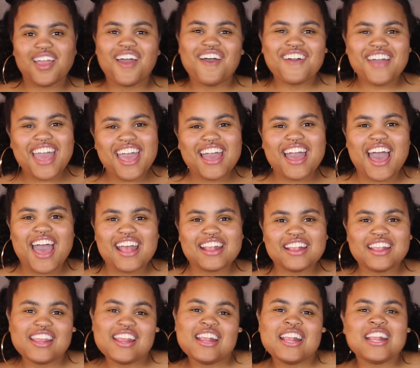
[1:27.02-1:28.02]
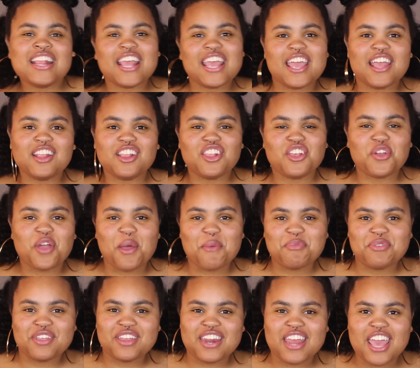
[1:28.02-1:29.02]
okay guys, so this is an
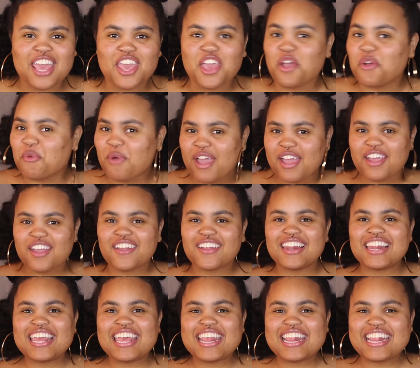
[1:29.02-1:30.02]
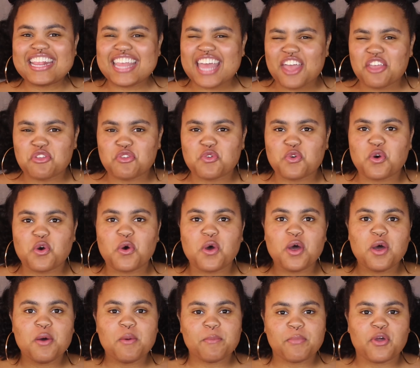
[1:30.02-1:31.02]
interruption in your regularly scheduled
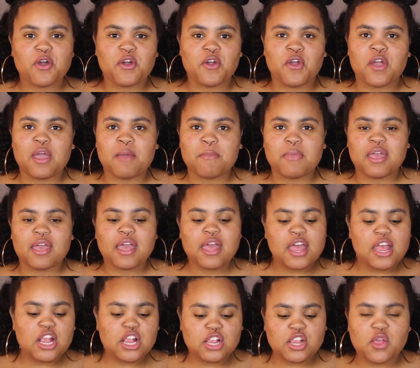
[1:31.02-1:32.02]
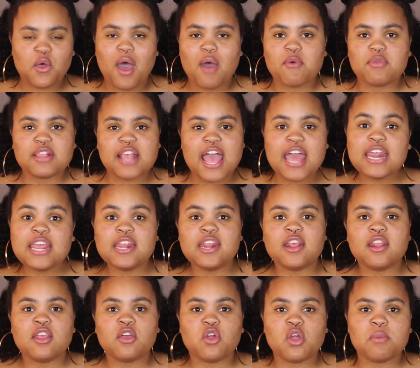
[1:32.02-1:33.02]
programming. So I was
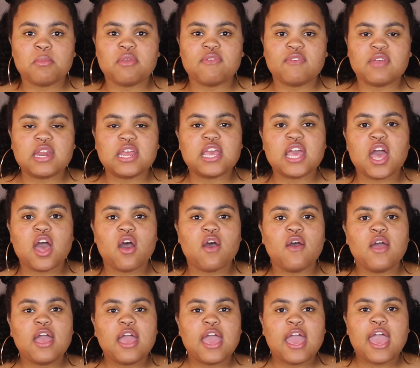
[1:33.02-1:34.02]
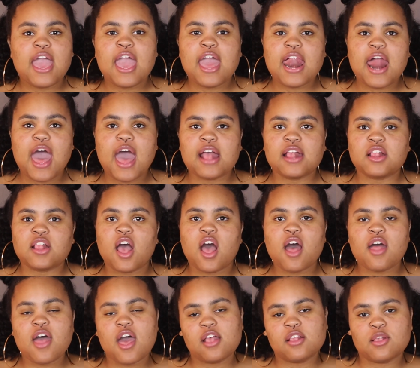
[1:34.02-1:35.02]
editing the grooming video and I
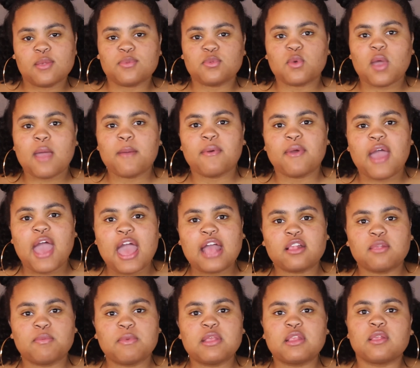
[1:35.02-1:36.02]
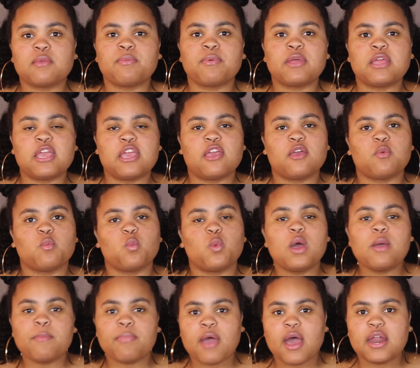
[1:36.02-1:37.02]
saw a subscriber ask me to put in
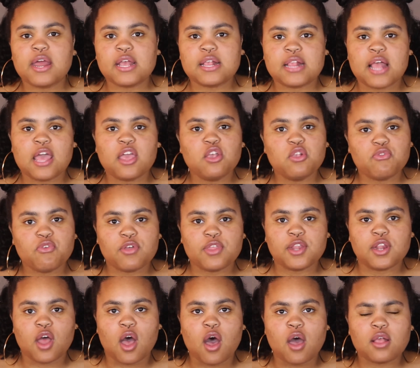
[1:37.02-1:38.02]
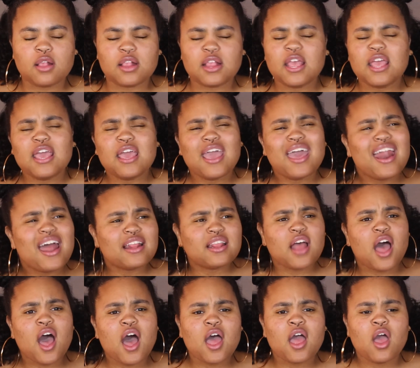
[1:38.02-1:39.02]
what products I use for the dogs. And I
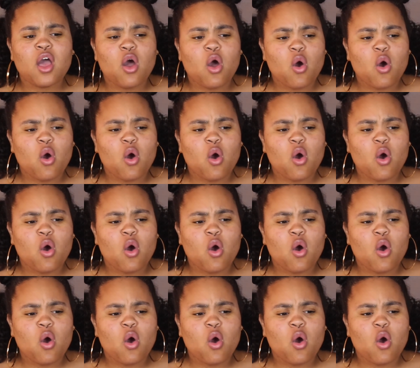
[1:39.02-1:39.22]
thought,